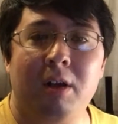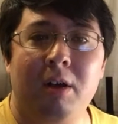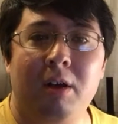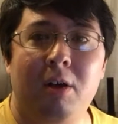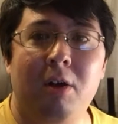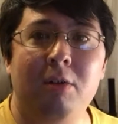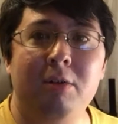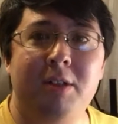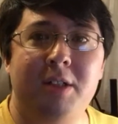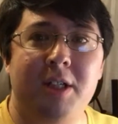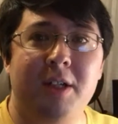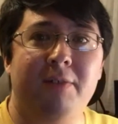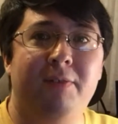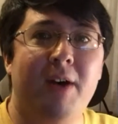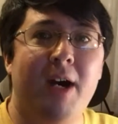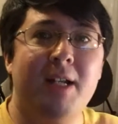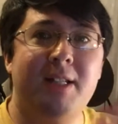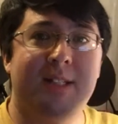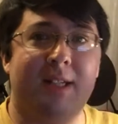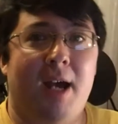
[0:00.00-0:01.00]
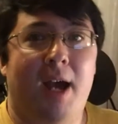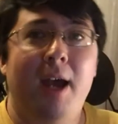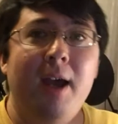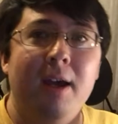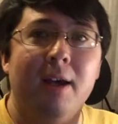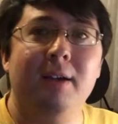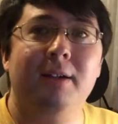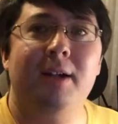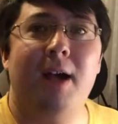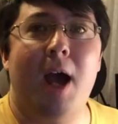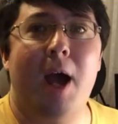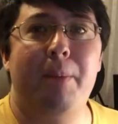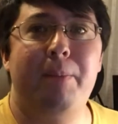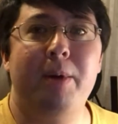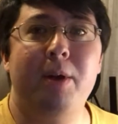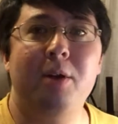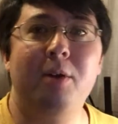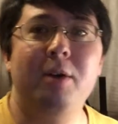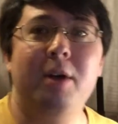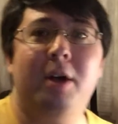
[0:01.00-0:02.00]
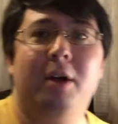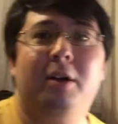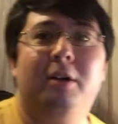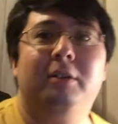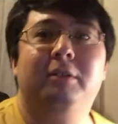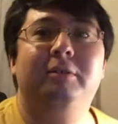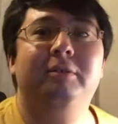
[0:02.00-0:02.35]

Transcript: Gongxi Fatai, Happy New Year.